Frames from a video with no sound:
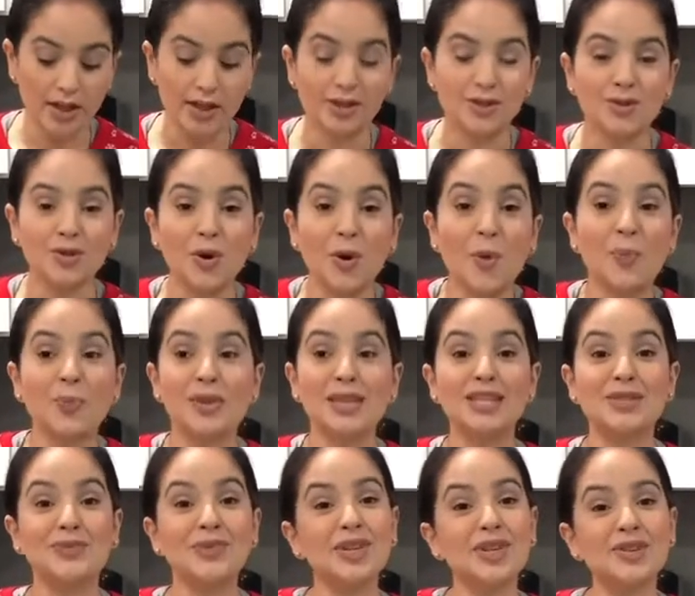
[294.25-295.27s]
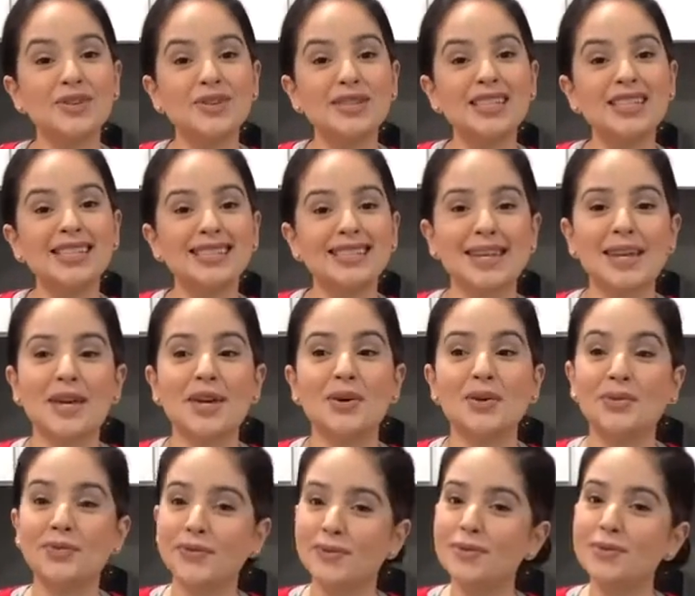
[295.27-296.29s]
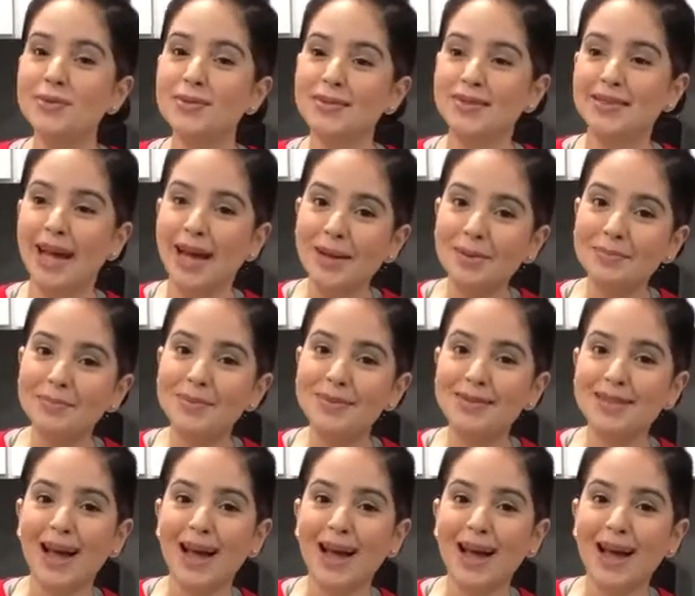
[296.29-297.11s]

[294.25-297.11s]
So this video is gonna take a few steps,